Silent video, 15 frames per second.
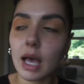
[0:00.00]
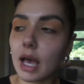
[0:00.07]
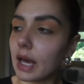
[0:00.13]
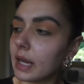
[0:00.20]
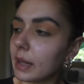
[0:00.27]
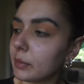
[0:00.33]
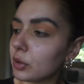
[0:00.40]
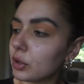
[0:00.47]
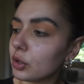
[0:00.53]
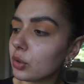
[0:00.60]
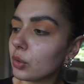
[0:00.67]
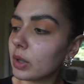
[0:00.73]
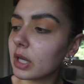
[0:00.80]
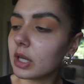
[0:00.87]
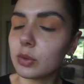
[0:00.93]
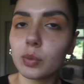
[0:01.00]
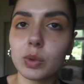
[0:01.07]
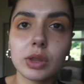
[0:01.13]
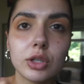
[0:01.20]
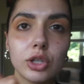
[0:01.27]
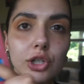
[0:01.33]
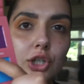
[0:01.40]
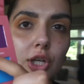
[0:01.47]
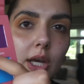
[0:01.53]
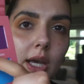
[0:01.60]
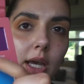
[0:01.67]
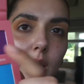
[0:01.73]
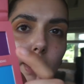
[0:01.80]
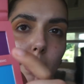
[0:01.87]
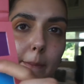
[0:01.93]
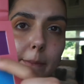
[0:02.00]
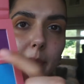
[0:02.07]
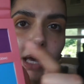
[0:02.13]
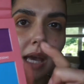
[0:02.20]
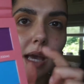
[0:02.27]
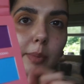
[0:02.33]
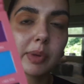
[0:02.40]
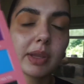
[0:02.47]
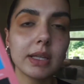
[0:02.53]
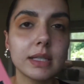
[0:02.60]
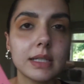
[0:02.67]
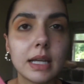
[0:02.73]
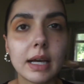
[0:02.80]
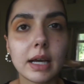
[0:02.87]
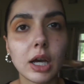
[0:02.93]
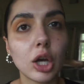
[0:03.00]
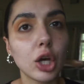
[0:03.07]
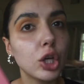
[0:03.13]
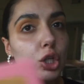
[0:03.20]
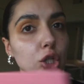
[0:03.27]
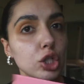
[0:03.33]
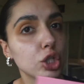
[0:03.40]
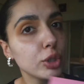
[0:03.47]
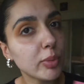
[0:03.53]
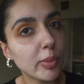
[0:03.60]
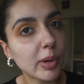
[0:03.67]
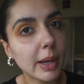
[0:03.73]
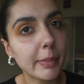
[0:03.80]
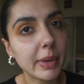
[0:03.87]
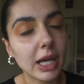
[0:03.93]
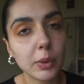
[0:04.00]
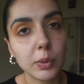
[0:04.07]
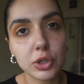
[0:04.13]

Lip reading: and I'm going to go in with the shade Babe, this like super bright pink.